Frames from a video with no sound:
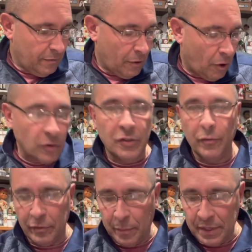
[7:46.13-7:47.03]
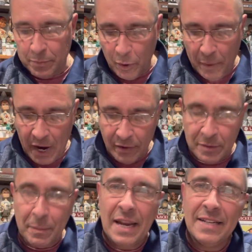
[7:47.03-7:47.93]
Also from the Pittsburgh Pirates,
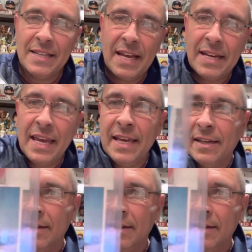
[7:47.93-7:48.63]
Manny Sanguillen.